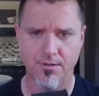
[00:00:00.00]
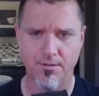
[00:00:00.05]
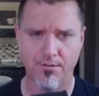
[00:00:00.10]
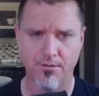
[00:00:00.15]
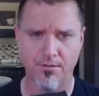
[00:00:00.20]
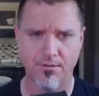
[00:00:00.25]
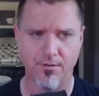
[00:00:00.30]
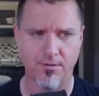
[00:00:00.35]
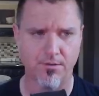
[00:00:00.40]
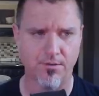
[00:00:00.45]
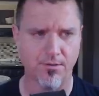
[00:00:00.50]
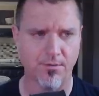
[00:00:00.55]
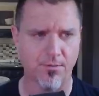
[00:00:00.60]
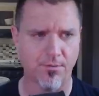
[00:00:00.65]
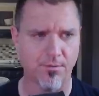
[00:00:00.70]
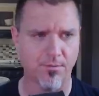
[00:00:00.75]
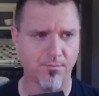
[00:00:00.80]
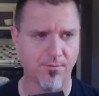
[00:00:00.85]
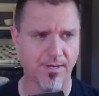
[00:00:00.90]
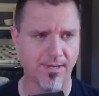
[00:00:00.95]

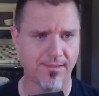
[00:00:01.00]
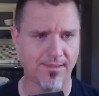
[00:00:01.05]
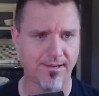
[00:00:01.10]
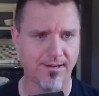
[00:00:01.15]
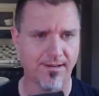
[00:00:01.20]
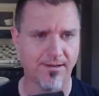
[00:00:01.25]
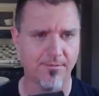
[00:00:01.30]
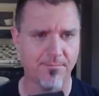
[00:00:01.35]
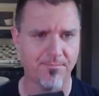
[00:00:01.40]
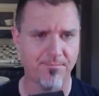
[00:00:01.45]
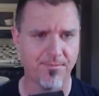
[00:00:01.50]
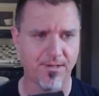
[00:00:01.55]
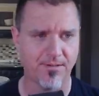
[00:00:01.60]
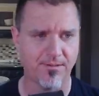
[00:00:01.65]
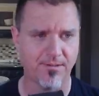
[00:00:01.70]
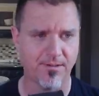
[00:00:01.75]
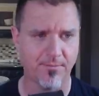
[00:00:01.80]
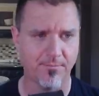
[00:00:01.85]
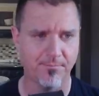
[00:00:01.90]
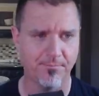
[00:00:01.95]
So right
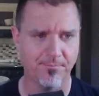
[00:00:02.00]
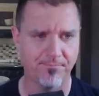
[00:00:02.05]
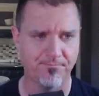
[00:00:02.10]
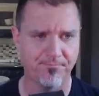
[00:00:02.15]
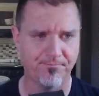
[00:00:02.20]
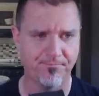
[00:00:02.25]
there's some.